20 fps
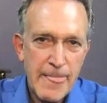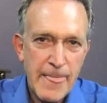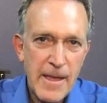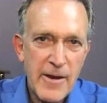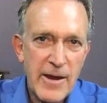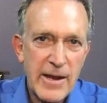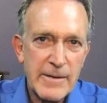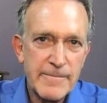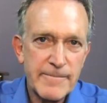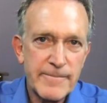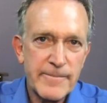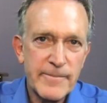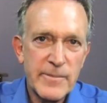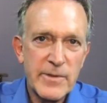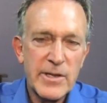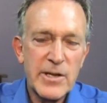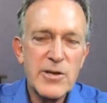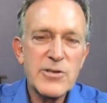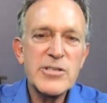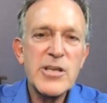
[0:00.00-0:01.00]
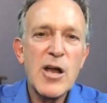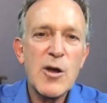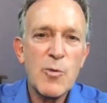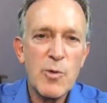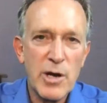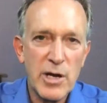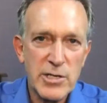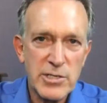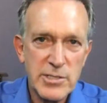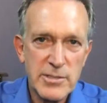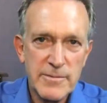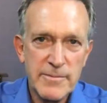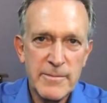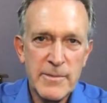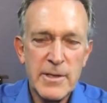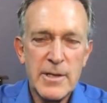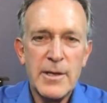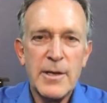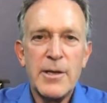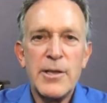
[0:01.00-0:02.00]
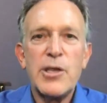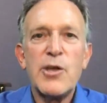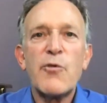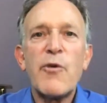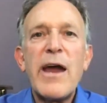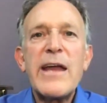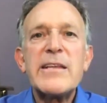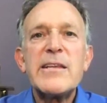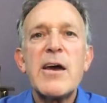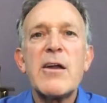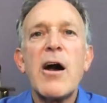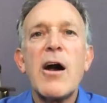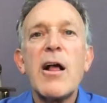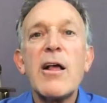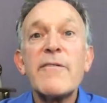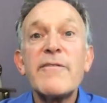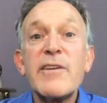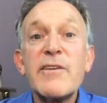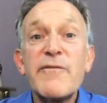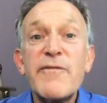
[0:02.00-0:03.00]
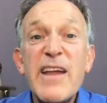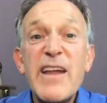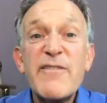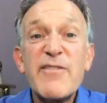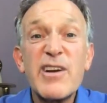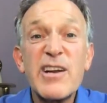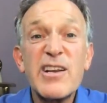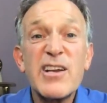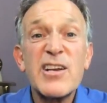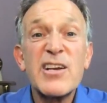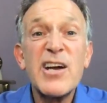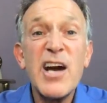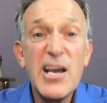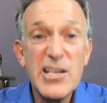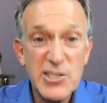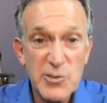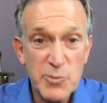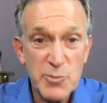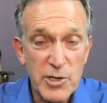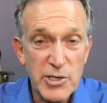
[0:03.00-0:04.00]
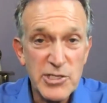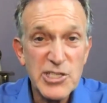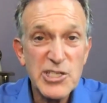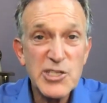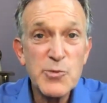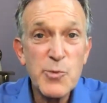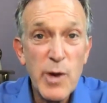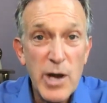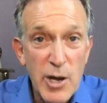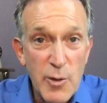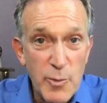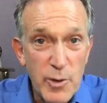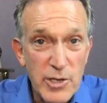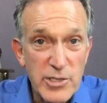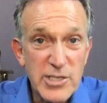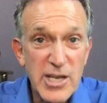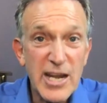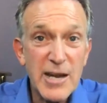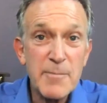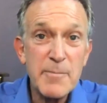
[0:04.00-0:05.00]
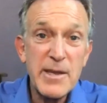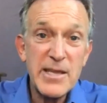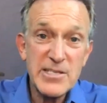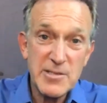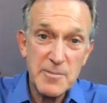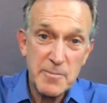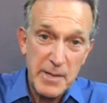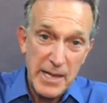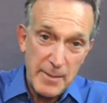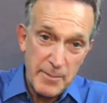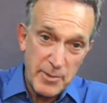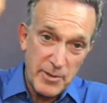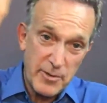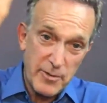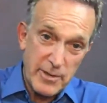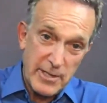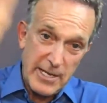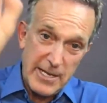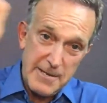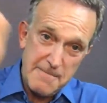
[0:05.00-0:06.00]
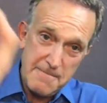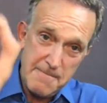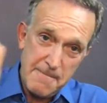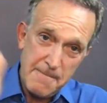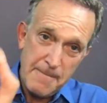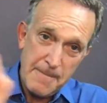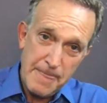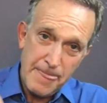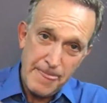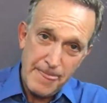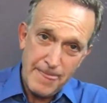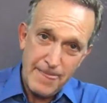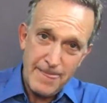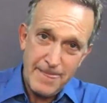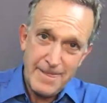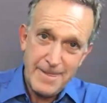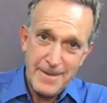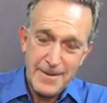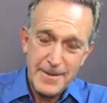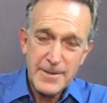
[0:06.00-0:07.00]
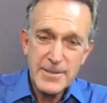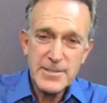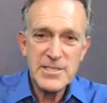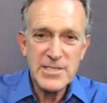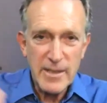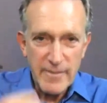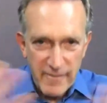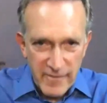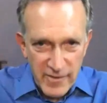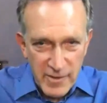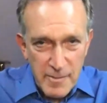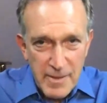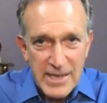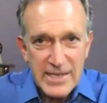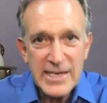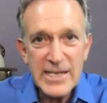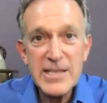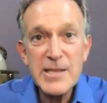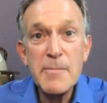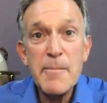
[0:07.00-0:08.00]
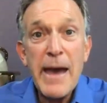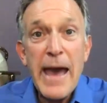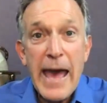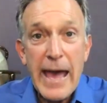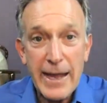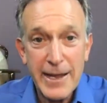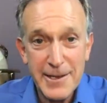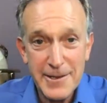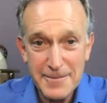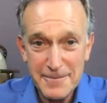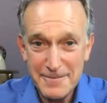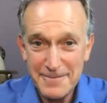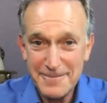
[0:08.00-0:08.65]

All right, here's how it works. You okay. write down all of your favorite cuss words, swear words on a piece of paper, okay? Okay. So you may need back.